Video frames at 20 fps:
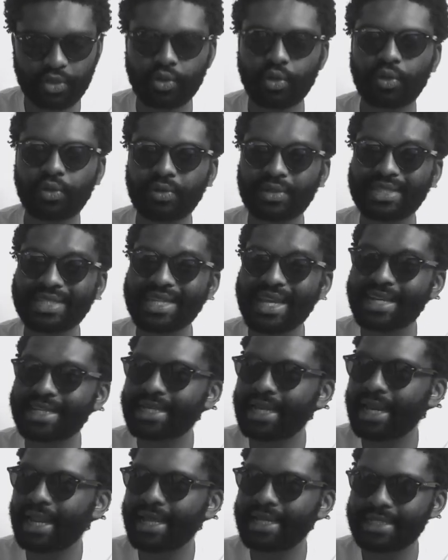So
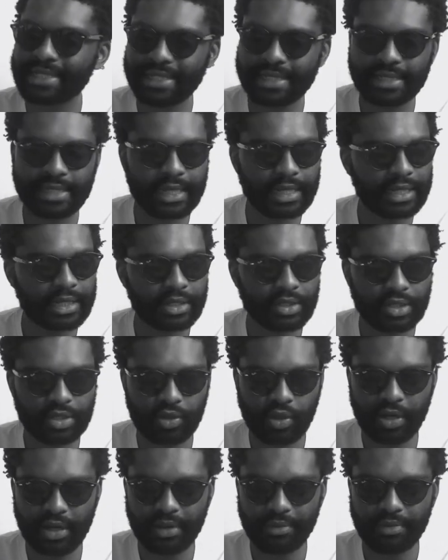satellite internet is
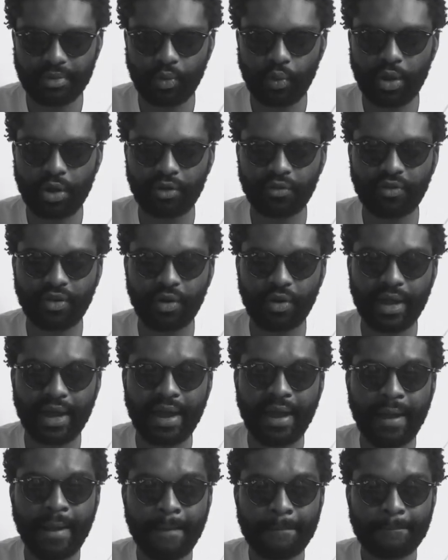going to be one of our